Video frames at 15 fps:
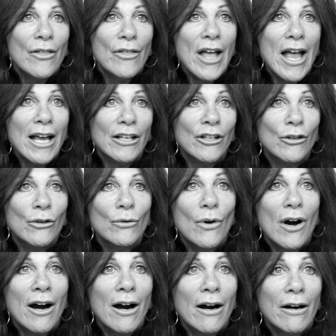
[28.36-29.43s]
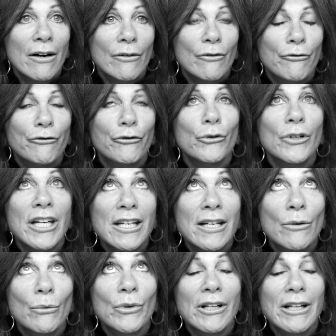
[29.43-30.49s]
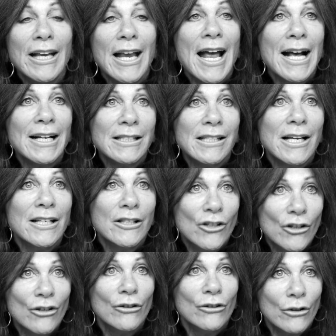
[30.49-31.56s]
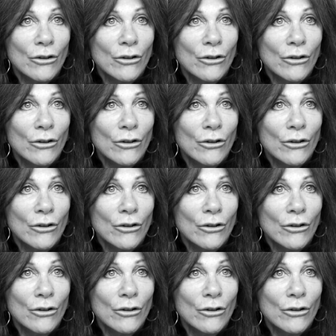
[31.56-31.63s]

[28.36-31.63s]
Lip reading: that you are free to really access your